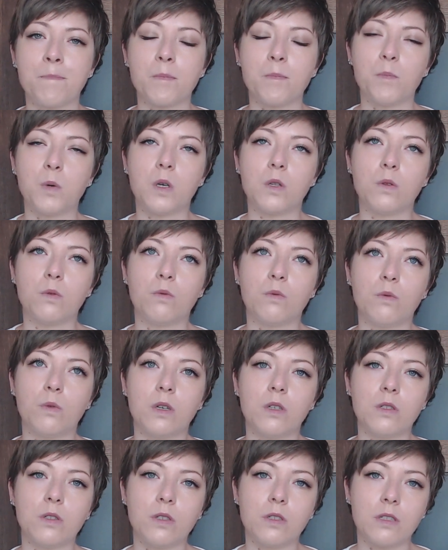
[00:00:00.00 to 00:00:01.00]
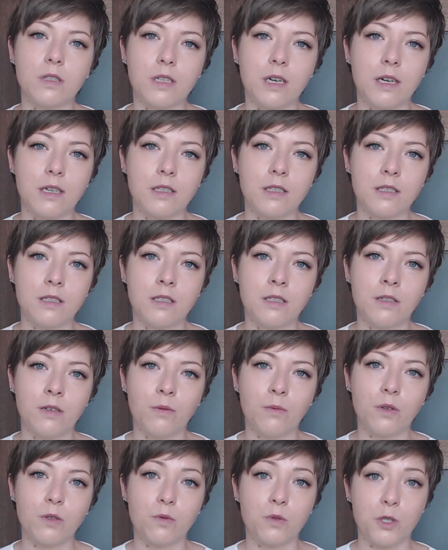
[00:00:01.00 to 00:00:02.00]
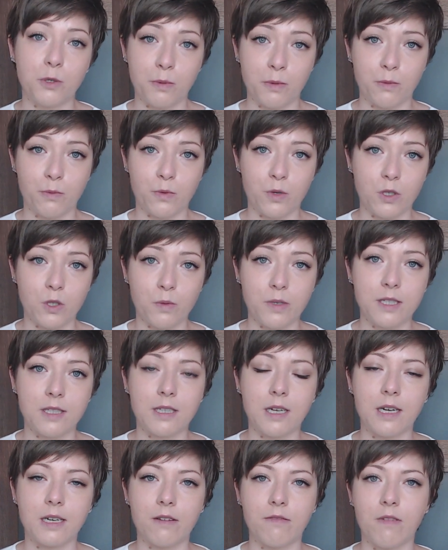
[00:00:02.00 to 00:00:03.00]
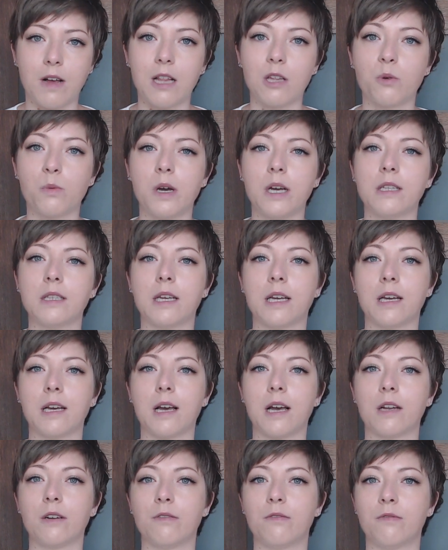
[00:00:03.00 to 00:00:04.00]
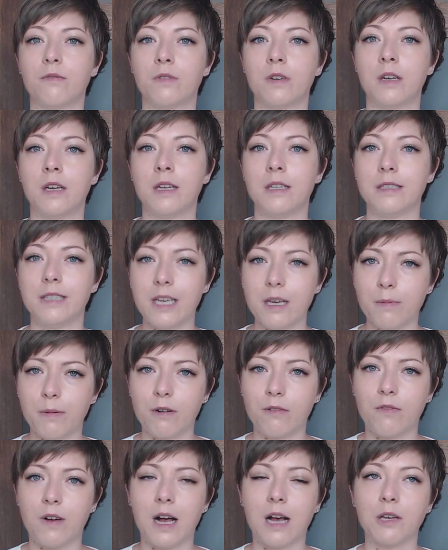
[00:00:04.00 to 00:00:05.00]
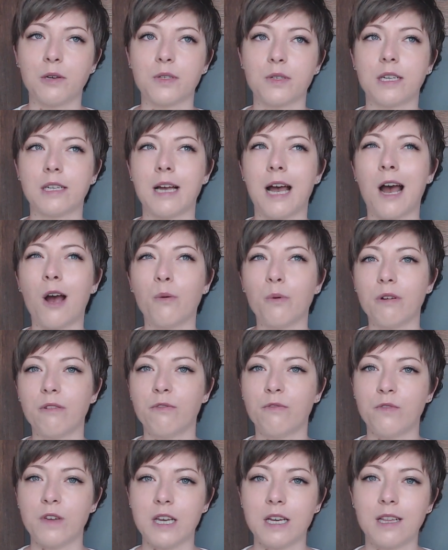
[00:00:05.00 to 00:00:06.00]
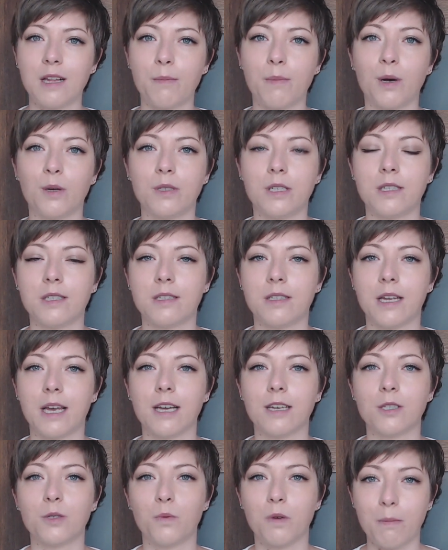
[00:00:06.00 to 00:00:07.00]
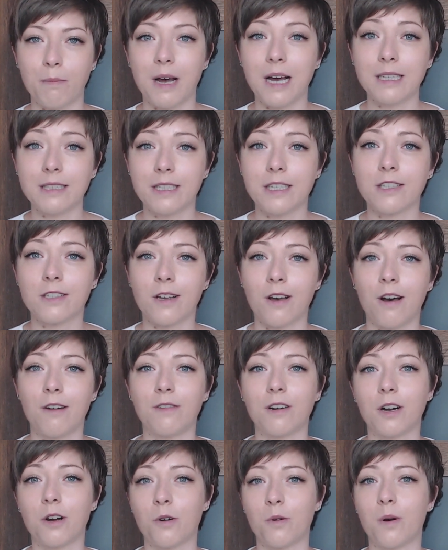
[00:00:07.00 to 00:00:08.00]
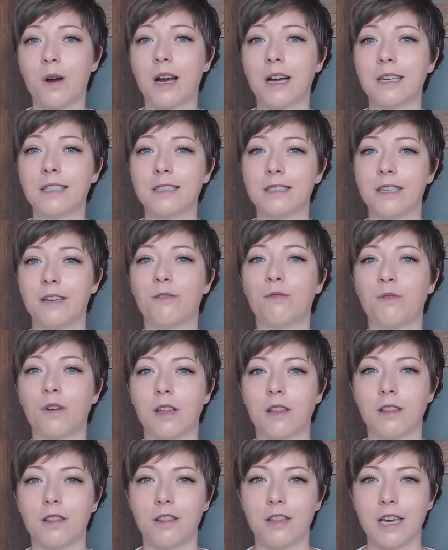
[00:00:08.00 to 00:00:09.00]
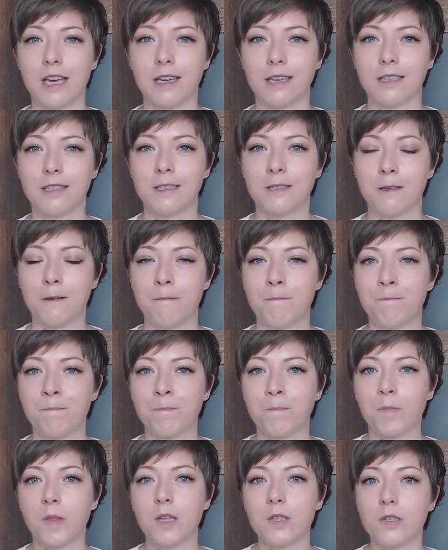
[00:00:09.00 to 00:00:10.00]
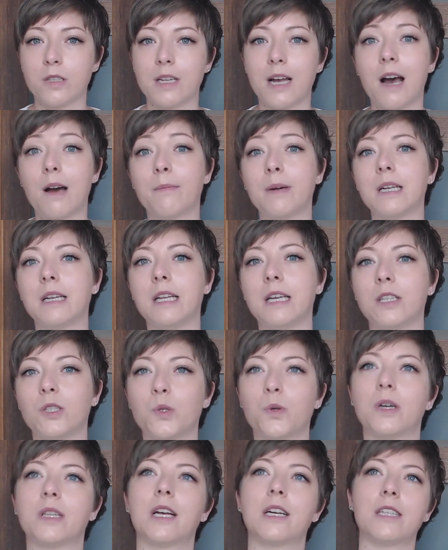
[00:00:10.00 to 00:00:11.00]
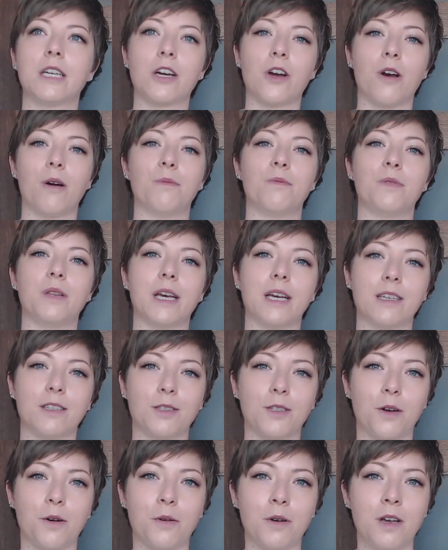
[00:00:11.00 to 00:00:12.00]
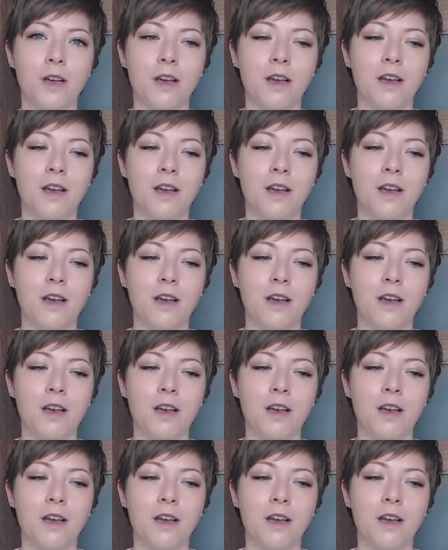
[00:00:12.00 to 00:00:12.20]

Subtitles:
But once we start evaluating kind of deeper values and how we feel about these things, we might discover quite different things. So that might lead to another conflict. So